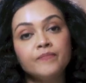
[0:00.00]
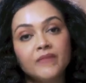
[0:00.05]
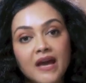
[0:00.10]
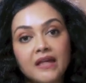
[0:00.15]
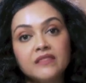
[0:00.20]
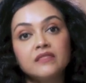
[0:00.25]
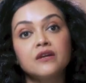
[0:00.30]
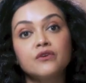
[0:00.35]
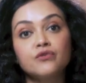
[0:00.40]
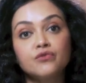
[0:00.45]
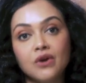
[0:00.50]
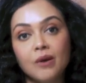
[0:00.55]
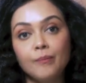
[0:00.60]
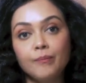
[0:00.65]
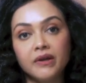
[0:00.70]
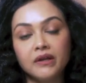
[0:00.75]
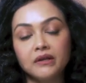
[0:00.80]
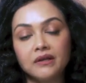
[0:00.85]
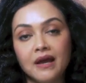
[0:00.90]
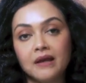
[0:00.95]
and they
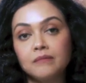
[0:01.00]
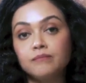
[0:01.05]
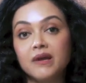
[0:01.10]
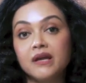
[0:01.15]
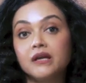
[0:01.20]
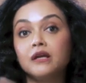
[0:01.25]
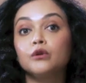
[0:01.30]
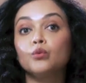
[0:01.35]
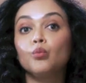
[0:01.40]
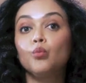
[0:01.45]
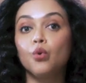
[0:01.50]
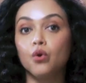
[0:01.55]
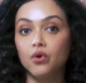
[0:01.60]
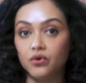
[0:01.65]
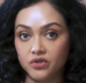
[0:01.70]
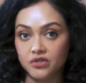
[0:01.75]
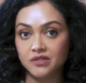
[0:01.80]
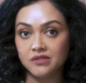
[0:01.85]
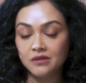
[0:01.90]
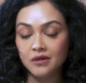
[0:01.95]
rub it and make it
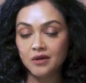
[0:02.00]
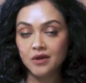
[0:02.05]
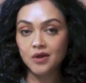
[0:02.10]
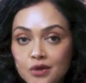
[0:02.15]
worse.